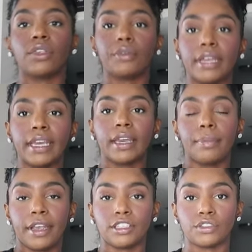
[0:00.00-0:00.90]
3
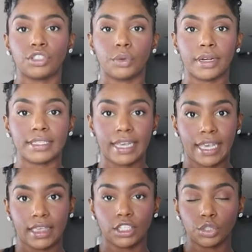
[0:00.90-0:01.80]
pairs of shorts
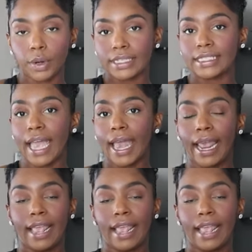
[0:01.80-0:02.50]
in the short set,